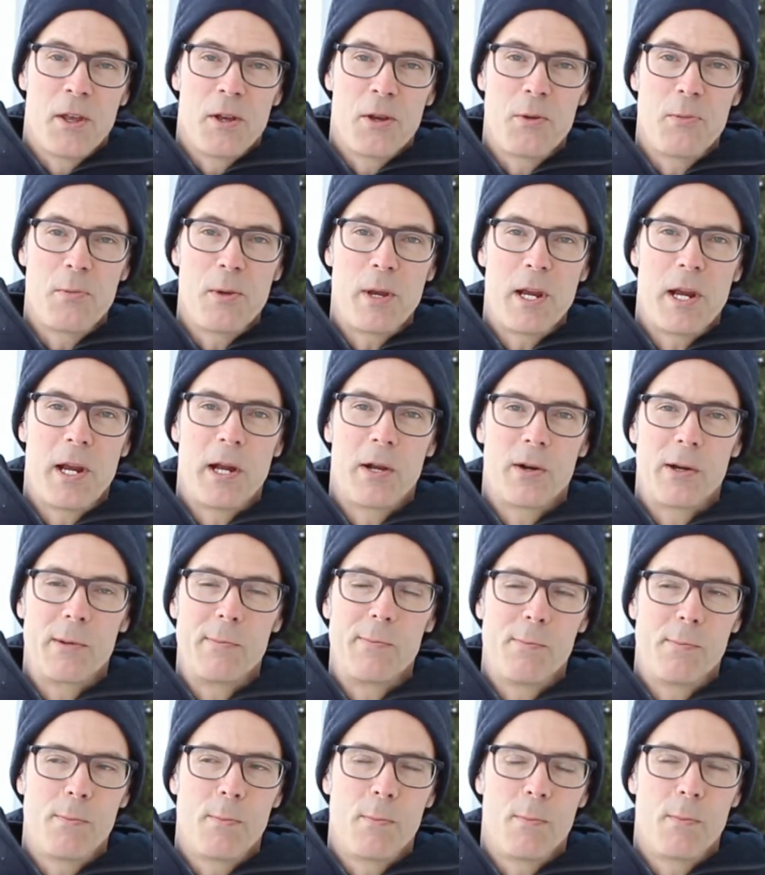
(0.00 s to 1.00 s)
You'll be
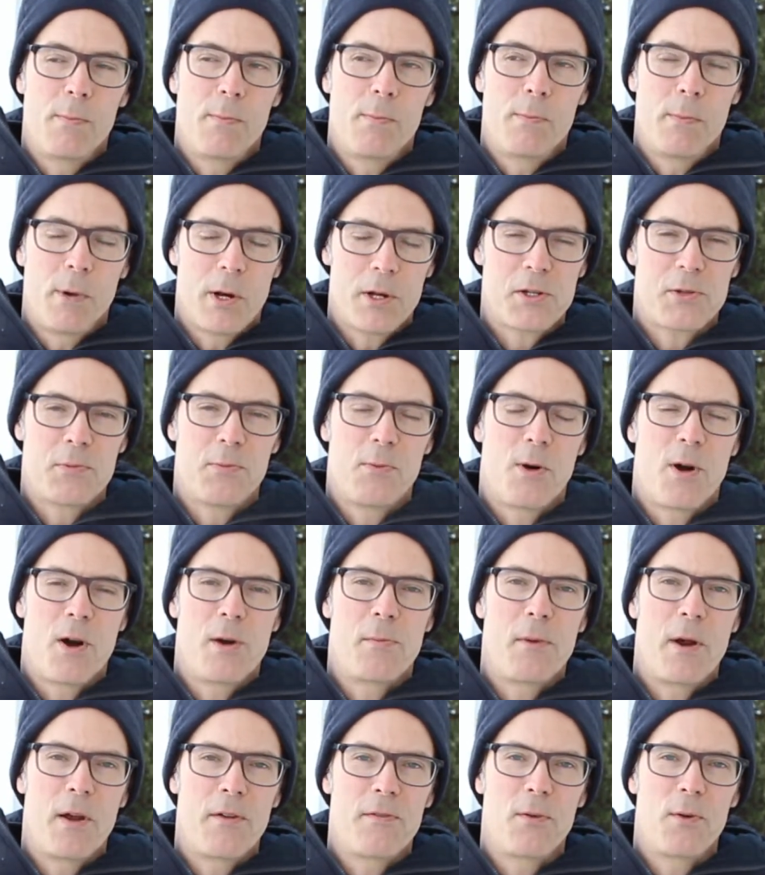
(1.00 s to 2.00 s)
hearing much more
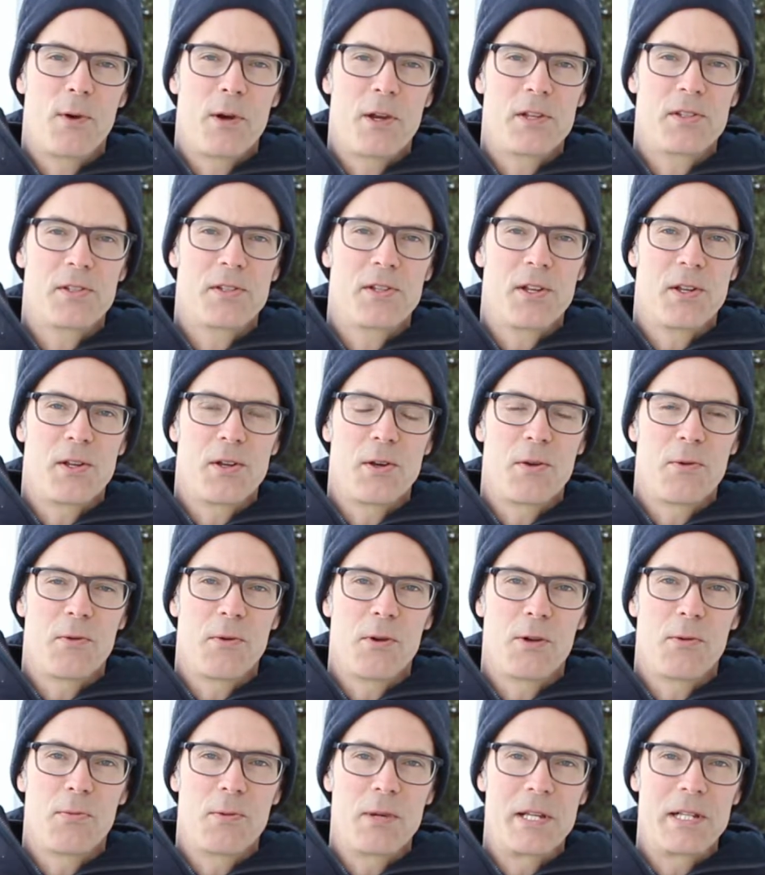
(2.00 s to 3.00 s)
on my voice than you
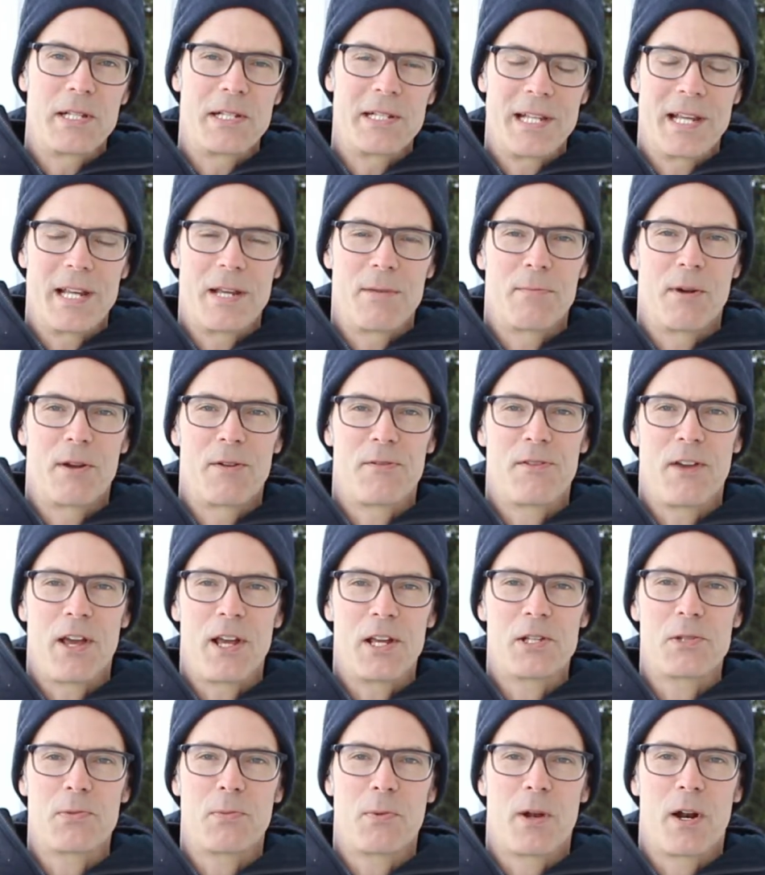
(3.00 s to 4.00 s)
will be seeing my
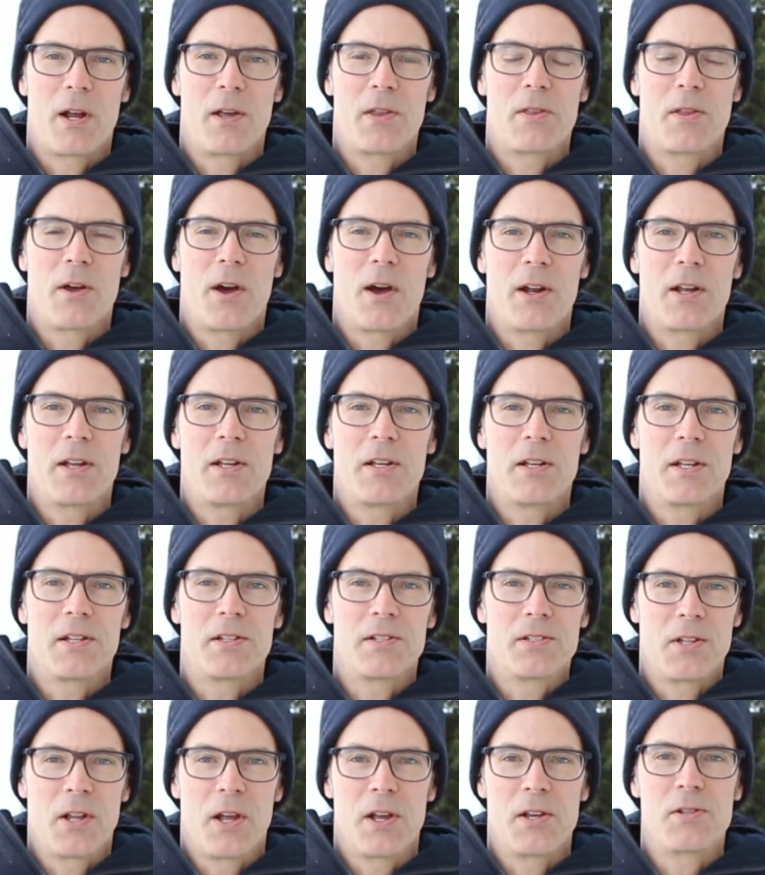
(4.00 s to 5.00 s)
face, but I thought
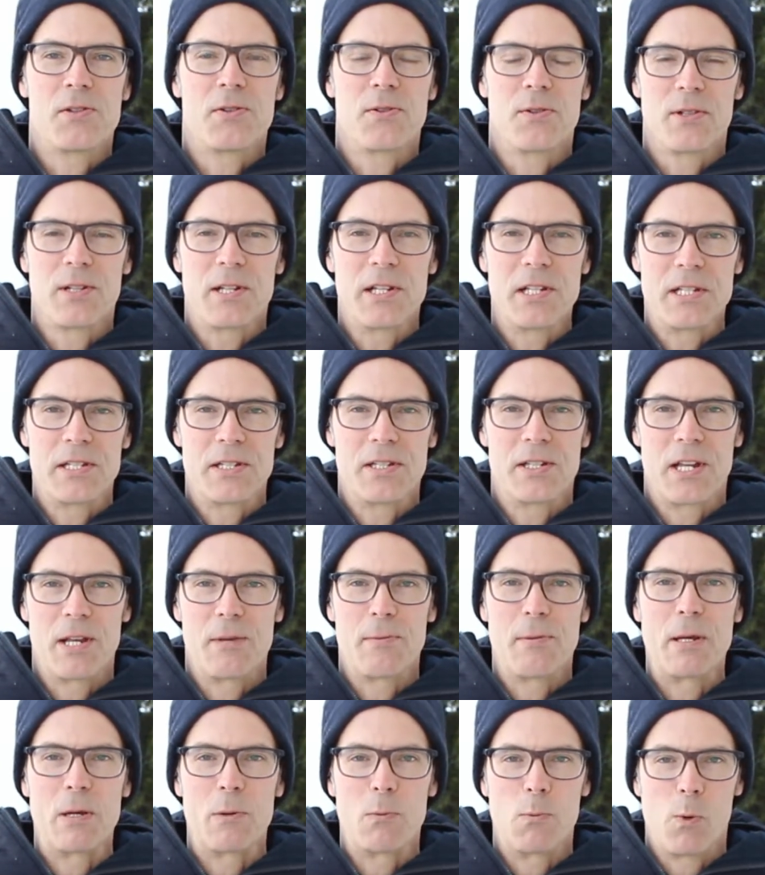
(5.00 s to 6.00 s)
it's nice to at least
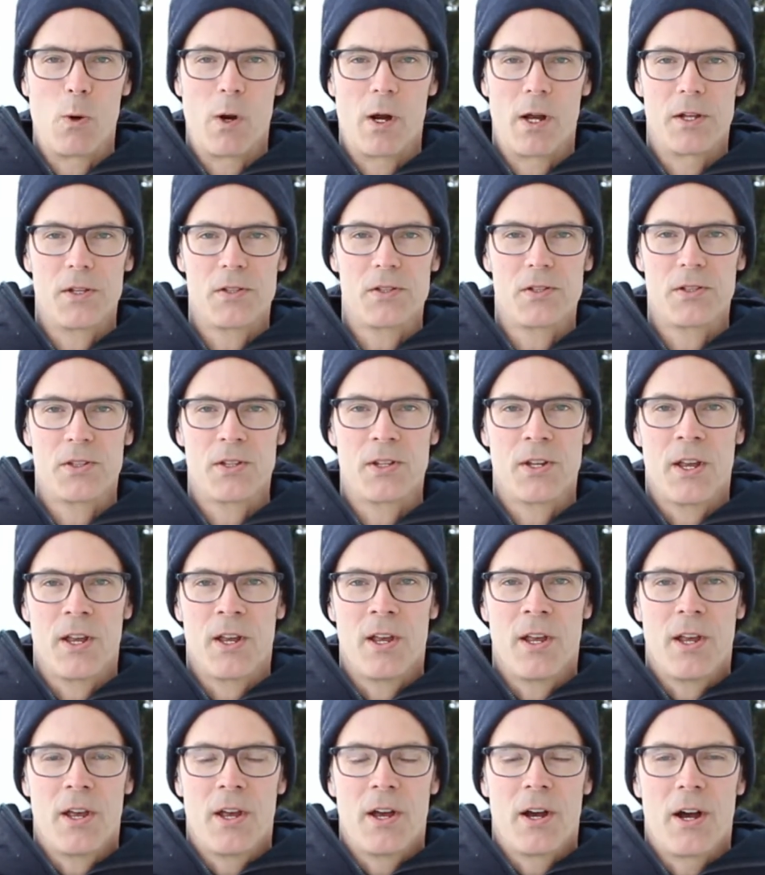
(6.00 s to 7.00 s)
see me once
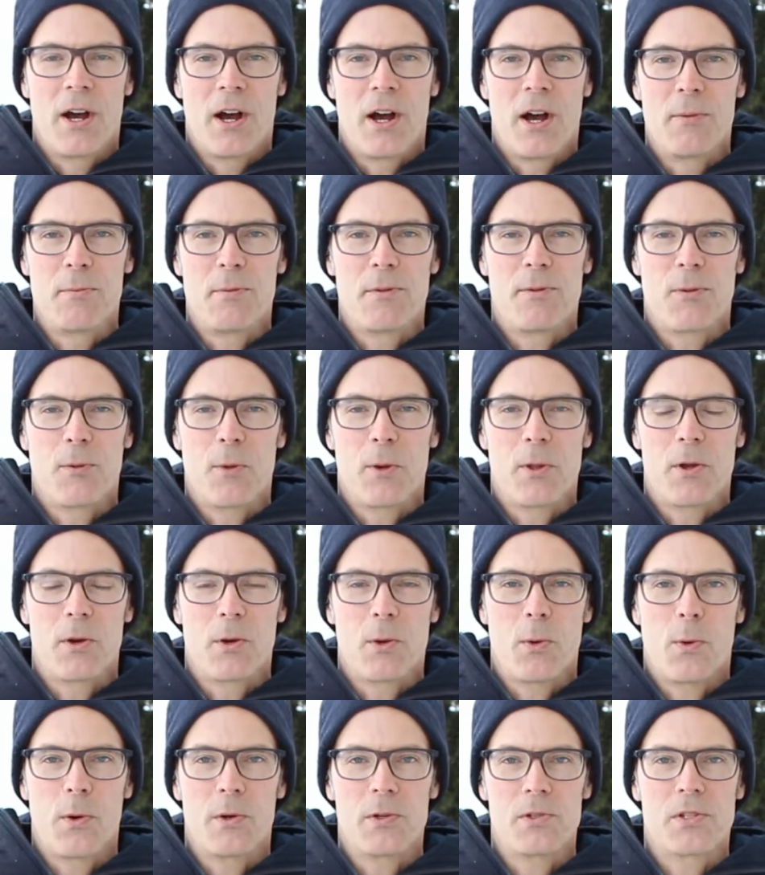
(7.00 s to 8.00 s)
before the
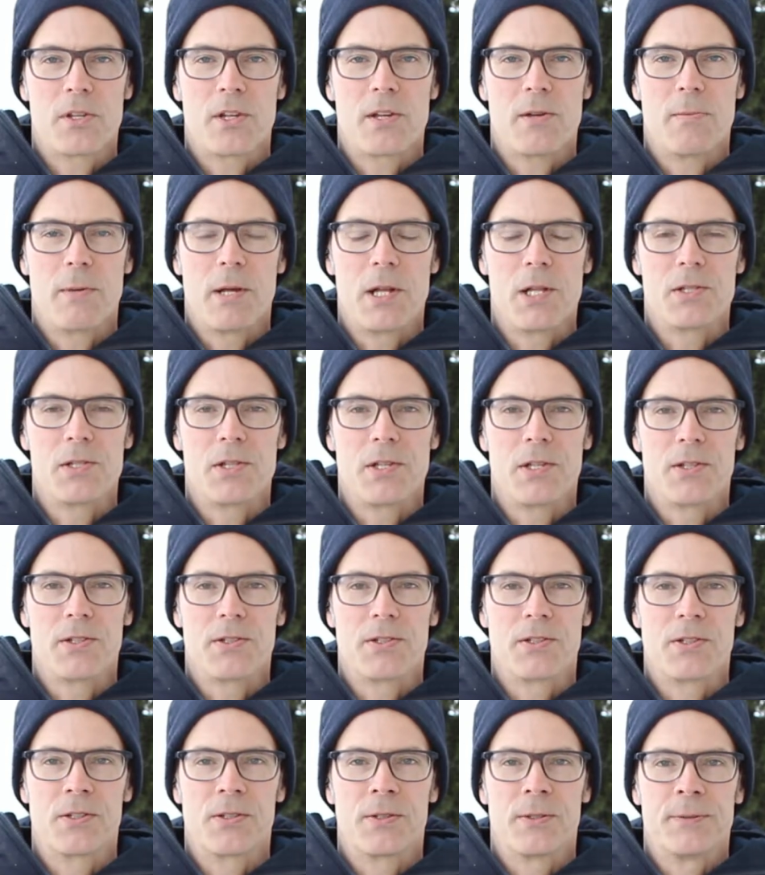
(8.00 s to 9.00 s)
course
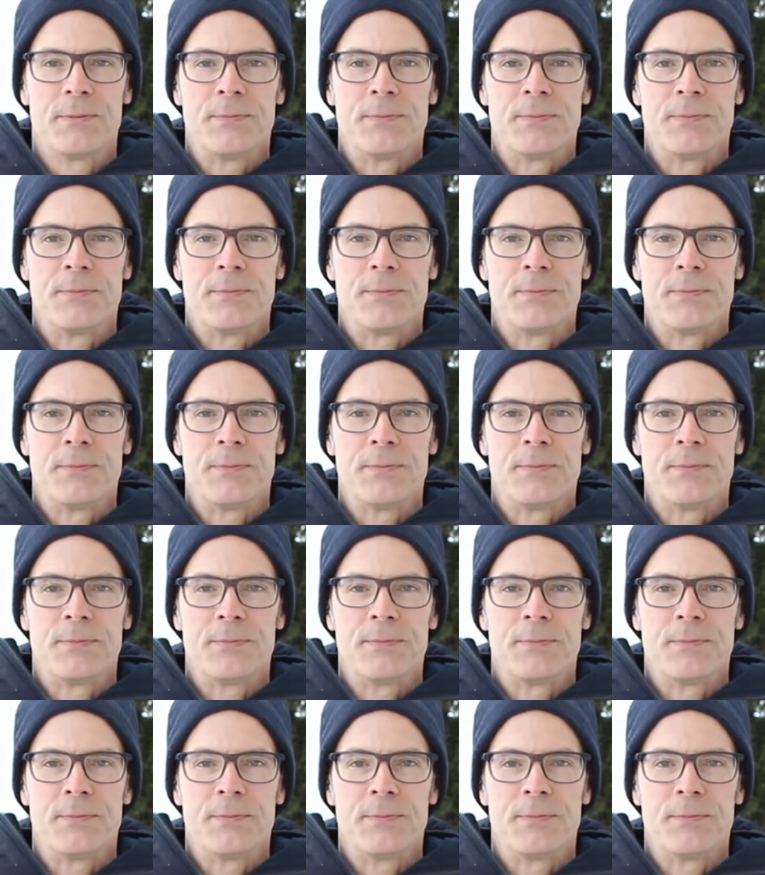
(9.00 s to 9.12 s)
commences.